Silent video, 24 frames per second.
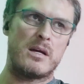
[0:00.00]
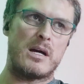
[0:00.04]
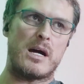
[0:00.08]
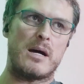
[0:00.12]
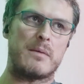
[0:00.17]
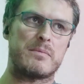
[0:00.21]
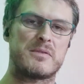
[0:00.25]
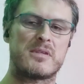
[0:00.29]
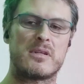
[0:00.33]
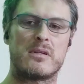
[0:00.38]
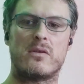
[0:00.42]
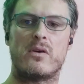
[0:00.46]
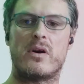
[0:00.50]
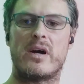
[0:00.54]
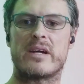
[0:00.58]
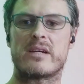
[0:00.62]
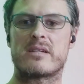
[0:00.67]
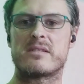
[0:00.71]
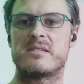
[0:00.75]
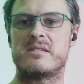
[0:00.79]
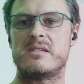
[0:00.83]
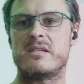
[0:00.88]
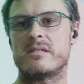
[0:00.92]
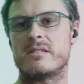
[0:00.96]
up to like
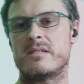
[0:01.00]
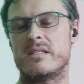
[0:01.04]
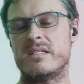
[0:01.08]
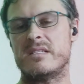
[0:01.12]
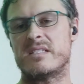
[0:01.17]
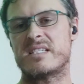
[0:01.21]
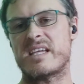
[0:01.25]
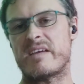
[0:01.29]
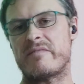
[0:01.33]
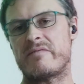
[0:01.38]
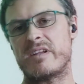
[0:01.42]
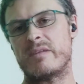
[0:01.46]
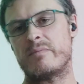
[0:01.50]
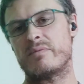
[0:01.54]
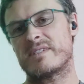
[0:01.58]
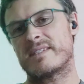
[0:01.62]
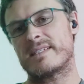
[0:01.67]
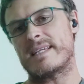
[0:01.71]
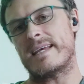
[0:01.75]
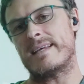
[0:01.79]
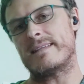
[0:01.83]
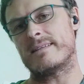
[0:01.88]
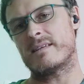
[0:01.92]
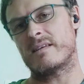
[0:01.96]

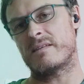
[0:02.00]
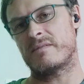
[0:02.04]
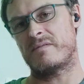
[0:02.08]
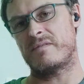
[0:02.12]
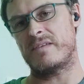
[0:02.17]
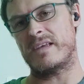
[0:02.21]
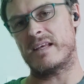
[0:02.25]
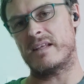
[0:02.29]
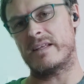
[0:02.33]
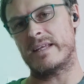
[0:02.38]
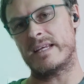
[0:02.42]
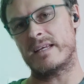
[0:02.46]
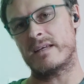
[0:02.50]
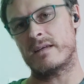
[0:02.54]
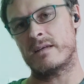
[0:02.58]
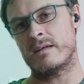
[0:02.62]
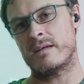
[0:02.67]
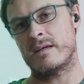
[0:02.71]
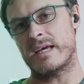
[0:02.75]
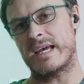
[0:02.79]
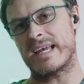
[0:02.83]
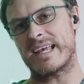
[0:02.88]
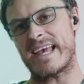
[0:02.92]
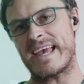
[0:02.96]
60-70% feeling
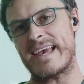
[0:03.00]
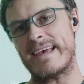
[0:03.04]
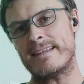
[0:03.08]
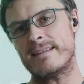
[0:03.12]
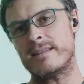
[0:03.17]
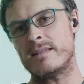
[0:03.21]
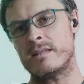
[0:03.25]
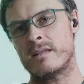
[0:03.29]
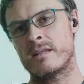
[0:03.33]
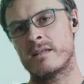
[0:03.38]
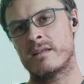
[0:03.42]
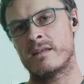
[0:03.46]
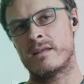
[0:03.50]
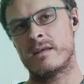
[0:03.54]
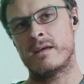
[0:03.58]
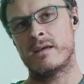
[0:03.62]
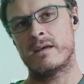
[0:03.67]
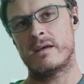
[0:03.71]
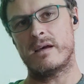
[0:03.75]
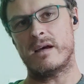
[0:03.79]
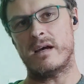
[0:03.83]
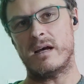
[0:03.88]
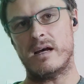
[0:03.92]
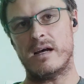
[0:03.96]
again.
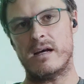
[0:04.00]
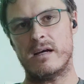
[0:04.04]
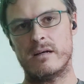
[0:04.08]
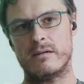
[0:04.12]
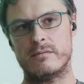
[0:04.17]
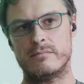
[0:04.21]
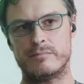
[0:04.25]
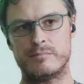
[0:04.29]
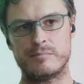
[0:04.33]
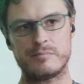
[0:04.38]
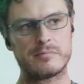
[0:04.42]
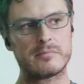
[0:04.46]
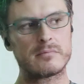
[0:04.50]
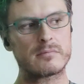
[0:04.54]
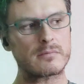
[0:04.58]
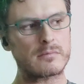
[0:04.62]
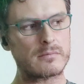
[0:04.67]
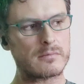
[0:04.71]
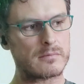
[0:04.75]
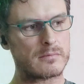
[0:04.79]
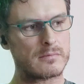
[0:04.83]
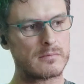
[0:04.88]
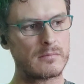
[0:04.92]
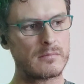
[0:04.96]
And
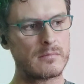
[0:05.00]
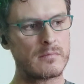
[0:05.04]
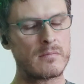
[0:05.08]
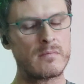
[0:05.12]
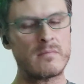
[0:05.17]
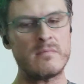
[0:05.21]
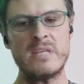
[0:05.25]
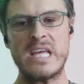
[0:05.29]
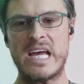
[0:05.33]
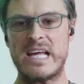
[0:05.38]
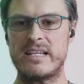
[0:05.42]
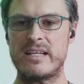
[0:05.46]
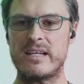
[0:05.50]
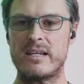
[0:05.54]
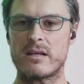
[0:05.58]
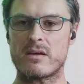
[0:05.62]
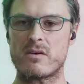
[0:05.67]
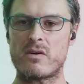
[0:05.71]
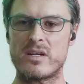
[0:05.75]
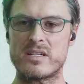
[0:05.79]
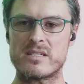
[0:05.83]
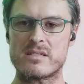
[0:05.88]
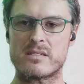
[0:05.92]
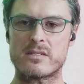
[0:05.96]
then it
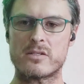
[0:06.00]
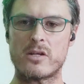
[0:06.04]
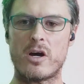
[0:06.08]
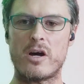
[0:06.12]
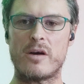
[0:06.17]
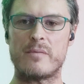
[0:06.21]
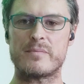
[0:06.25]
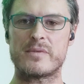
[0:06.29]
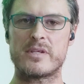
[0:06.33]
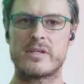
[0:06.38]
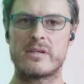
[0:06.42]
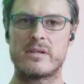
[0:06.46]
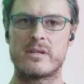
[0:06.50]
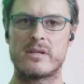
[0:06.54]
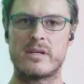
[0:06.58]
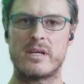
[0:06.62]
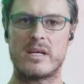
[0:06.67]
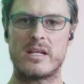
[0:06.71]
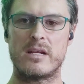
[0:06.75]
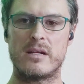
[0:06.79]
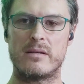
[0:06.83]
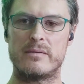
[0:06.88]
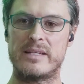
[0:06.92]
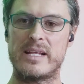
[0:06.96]
kind of stopped.
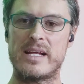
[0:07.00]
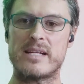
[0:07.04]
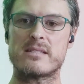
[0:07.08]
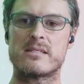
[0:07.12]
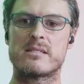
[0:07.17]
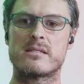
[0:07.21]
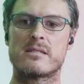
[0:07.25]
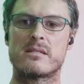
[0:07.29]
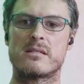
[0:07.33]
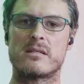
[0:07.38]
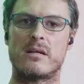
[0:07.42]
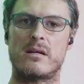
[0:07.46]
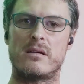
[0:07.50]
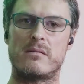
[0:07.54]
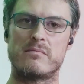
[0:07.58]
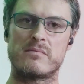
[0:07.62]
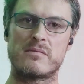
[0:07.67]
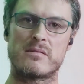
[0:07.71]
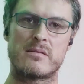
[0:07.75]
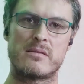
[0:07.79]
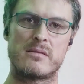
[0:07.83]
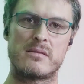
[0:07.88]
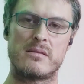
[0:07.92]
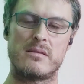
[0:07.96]
And
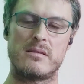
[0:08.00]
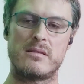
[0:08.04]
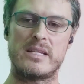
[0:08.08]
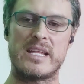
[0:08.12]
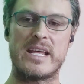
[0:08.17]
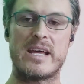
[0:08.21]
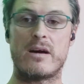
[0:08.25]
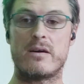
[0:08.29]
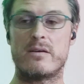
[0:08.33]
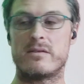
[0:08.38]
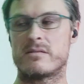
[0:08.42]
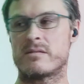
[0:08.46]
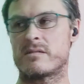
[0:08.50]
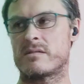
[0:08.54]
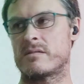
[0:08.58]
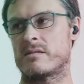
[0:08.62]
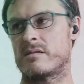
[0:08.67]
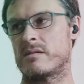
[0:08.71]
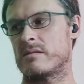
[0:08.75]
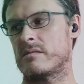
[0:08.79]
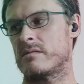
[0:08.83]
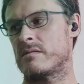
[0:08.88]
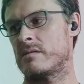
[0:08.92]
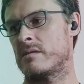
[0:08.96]
now
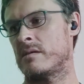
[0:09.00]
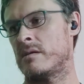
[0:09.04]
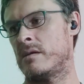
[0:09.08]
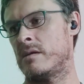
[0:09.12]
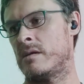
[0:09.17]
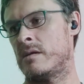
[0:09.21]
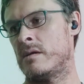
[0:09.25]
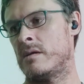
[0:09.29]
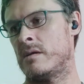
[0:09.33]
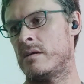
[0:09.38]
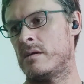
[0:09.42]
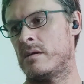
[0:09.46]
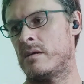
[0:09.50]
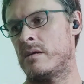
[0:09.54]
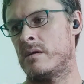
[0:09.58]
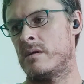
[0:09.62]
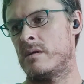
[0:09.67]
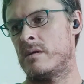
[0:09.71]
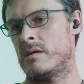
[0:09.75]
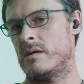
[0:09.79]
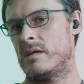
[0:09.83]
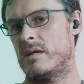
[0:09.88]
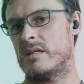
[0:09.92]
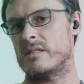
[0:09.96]
it's
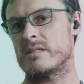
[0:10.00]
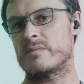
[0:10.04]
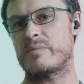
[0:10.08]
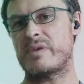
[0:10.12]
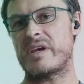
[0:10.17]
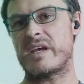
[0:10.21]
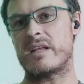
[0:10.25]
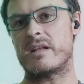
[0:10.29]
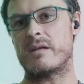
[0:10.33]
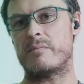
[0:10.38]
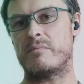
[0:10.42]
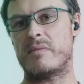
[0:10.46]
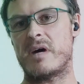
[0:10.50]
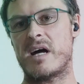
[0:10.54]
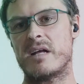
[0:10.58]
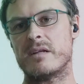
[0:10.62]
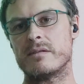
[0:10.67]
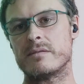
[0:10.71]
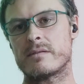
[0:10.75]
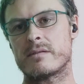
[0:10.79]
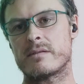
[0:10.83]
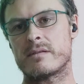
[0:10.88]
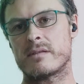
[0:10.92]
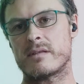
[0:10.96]
It's been a
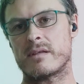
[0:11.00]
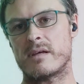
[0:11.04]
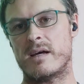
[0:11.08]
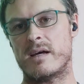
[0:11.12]
month.